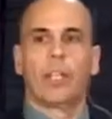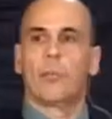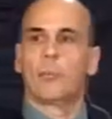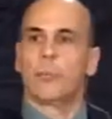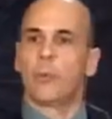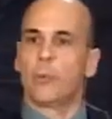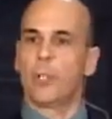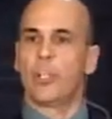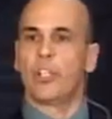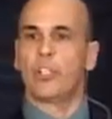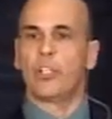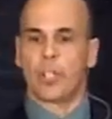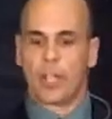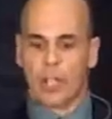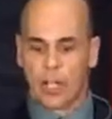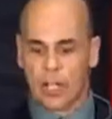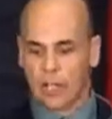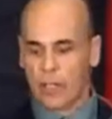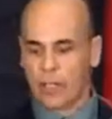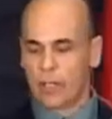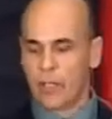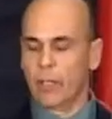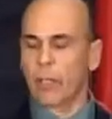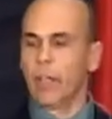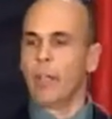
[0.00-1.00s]
appreciate
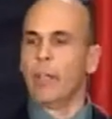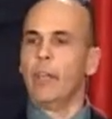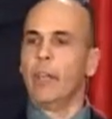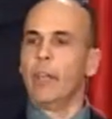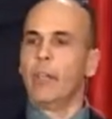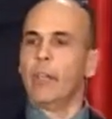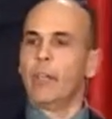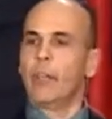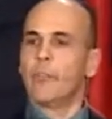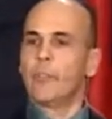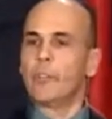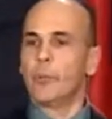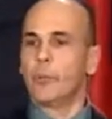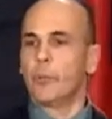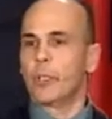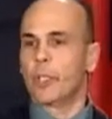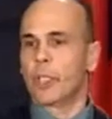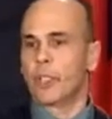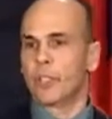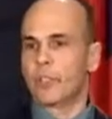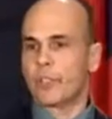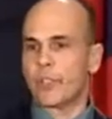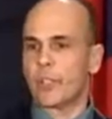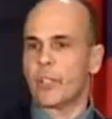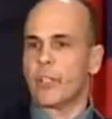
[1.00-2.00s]
it if you would
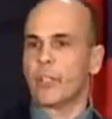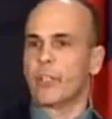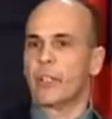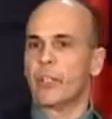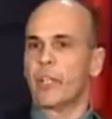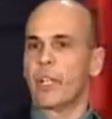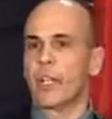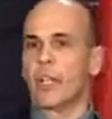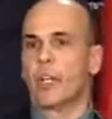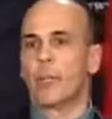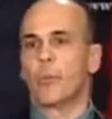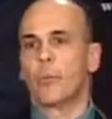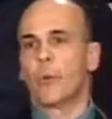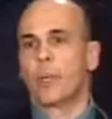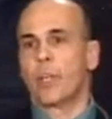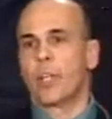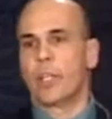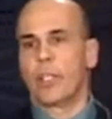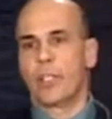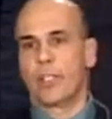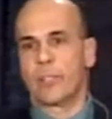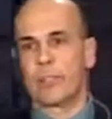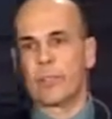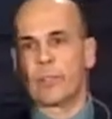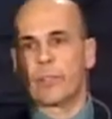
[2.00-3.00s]
consider carrying one of
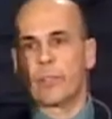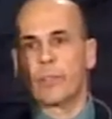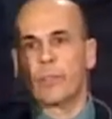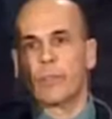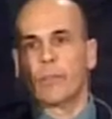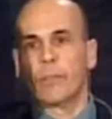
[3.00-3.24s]
these.